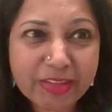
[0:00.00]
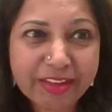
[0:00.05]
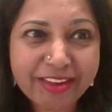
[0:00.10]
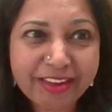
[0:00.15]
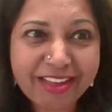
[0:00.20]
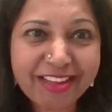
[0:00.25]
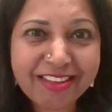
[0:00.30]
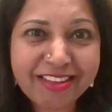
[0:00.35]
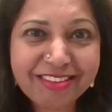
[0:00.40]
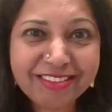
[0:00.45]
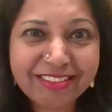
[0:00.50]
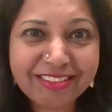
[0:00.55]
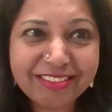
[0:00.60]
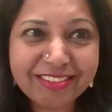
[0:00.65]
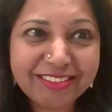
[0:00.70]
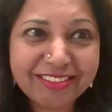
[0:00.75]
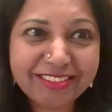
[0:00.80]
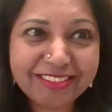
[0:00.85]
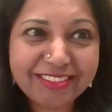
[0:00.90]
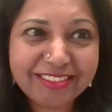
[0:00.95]
Yeah.
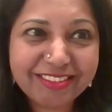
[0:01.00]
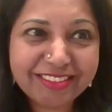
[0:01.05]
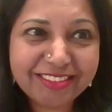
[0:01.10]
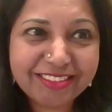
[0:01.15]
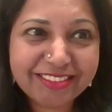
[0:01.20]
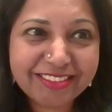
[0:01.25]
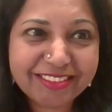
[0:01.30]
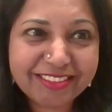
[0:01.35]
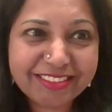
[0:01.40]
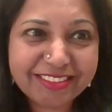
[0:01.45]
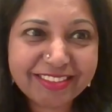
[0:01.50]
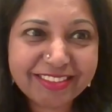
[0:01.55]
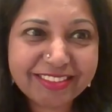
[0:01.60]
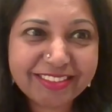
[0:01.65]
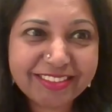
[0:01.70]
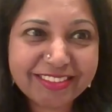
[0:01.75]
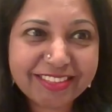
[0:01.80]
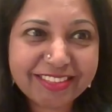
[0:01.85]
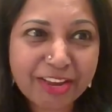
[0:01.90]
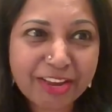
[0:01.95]

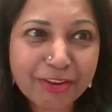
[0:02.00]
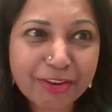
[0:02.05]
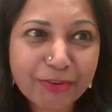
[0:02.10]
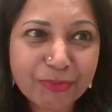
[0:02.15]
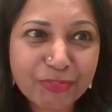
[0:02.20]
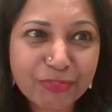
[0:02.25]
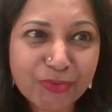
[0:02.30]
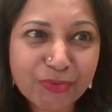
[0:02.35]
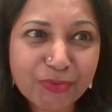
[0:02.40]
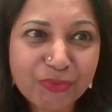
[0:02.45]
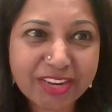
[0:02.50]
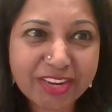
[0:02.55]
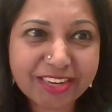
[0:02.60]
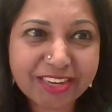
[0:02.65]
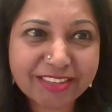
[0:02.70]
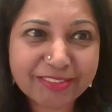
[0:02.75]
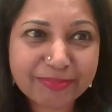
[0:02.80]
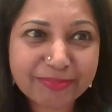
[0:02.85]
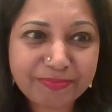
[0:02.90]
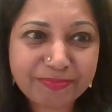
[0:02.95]
Thank you,
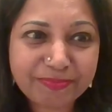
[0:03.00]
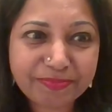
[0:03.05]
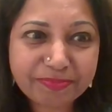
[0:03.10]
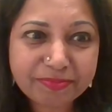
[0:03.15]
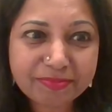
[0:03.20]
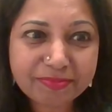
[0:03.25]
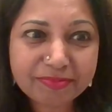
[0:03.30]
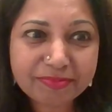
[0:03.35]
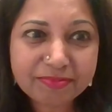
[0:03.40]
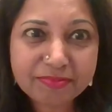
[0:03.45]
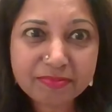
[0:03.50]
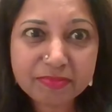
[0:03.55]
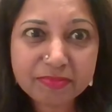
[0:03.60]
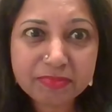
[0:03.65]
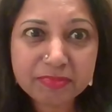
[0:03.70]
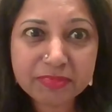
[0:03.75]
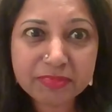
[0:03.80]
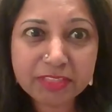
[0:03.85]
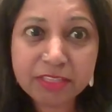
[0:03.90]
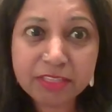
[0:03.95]
Dhruvi.
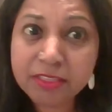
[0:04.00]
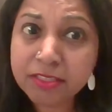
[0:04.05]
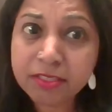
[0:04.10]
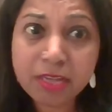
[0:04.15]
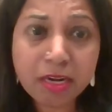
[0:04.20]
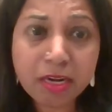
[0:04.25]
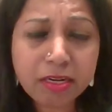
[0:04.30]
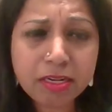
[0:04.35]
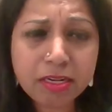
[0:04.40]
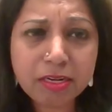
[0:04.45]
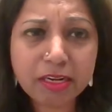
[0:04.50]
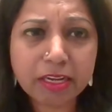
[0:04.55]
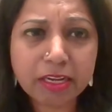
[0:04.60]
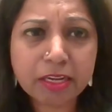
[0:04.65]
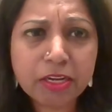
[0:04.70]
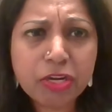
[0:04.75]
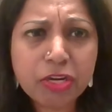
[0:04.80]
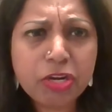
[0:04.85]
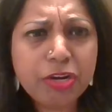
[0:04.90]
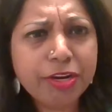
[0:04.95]

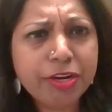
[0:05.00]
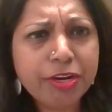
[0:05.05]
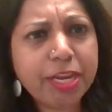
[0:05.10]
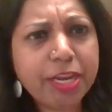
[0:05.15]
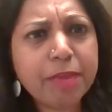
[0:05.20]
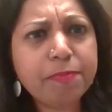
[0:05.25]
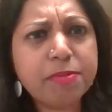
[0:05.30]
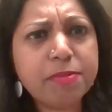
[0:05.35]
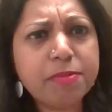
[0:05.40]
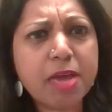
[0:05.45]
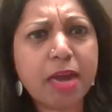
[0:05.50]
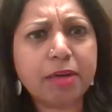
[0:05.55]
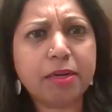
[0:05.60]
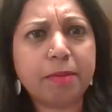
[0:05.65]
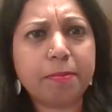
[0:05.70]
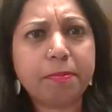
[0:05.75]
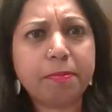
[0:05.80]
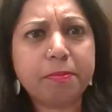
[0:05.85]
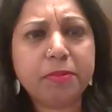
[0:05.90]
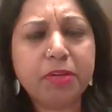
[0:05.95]
Certainly, keep that
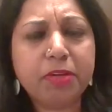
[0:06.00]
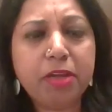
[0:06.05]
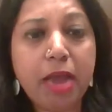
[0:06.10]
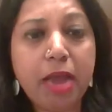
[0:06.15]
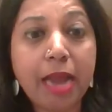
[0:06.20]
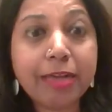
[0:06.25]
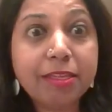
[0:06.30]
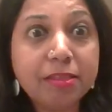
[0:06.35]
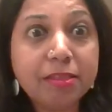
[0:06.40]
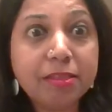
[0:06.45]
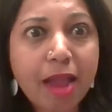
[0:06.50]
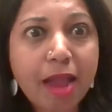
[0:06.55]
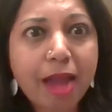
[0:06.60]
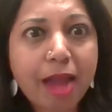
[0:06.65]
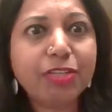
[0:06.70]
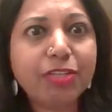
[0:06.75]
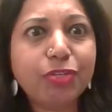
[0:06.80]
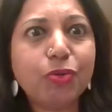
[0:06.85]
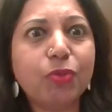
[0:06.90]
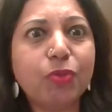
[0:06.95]
up. And
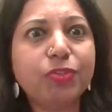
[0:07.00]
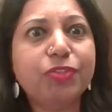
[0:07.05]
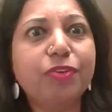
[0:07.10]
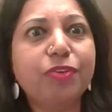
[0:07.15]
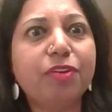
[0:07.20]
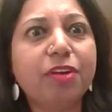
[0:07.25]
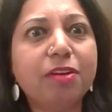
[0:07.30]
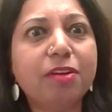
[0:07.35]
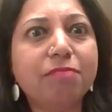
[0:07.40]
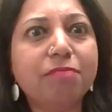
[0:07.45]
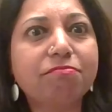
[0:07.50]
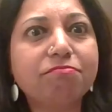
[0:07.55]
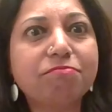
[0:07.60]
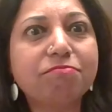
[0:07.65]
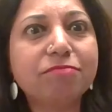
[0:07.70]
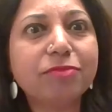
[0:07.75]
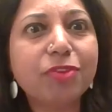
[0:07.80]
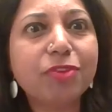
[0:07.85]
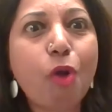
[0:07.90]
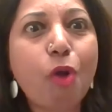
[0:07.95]
that shows your
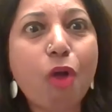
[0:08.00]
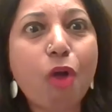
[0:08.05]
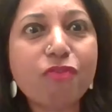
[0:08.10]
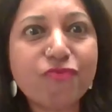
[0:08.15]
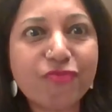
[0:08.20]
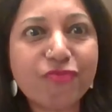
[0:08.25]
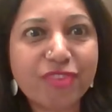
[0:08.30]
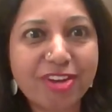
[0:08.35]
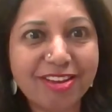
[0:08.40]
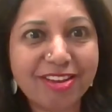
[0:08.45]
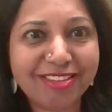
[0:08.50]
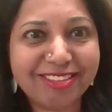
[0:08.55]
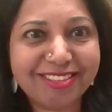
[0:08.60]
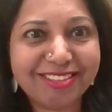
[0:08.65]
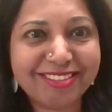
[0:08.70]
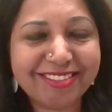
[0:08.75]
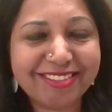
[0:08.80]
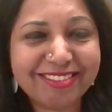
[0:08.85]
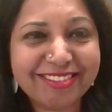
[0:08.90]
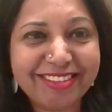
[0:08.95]
confidence.
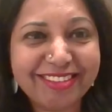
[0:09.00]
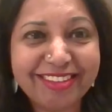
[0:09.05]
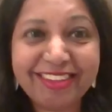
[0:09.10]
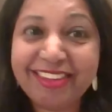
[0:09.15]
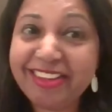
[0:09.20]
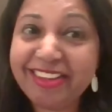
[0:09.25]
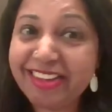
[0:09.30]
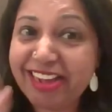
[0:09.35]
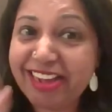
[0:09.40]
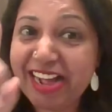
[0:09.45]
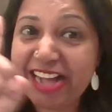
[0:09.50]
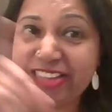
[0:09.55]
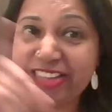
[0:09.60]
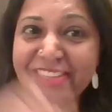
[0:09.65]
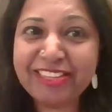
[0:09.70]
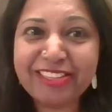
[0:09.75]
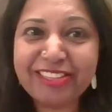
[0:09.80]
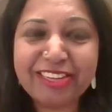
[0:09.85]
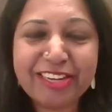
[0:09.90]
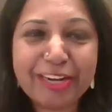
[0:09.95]

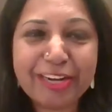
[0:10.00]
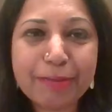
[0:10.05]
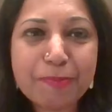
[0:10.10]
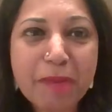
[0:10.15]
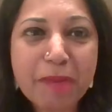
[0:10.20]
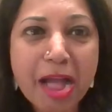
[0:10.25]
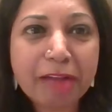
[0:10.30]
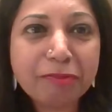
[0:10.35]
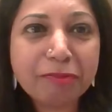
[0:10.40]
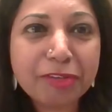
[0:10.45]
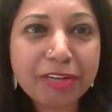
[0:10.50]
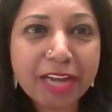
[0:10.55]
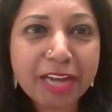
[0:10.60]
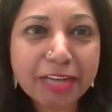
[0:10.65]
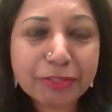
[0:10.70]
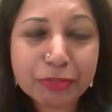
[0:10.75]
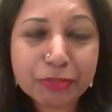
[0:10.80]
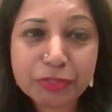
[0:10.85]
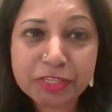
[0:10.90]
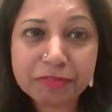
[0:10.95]
Another tip I would
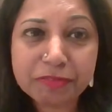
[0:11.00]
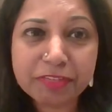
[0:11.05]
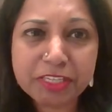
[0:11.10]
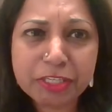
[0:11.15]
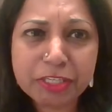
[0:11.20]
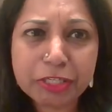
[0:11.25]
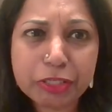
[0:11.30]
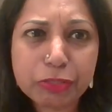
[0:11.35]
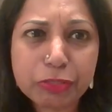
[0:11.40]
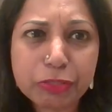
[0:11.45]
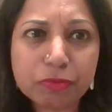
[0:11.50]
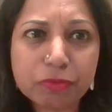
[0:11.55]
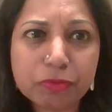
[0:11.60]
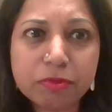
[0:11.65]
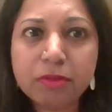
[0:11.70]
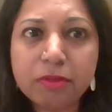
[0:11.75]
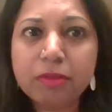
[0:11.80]
like to give it to you.